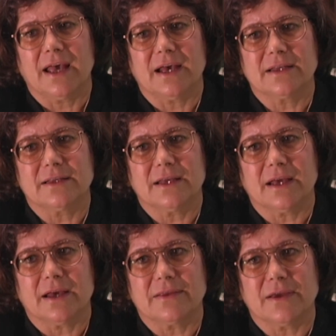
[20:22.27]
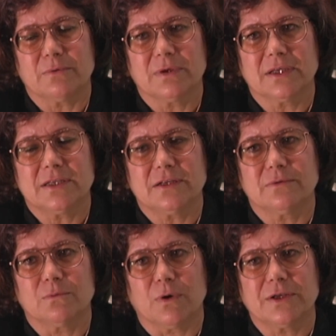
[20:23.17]
and they really
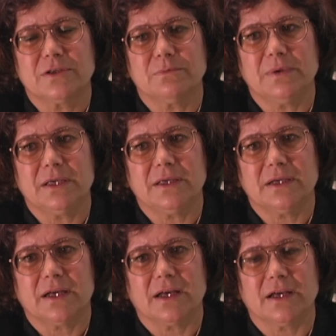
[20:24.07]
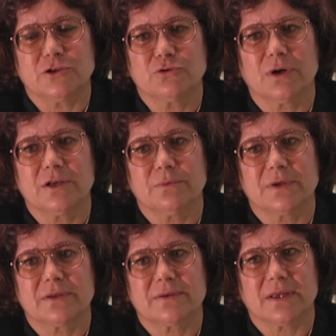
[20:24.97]
didn't want to be joined
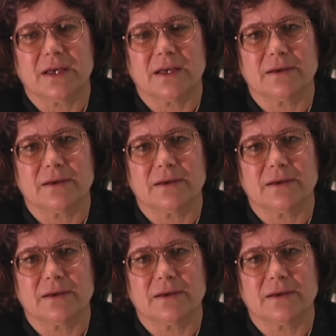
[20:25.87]
with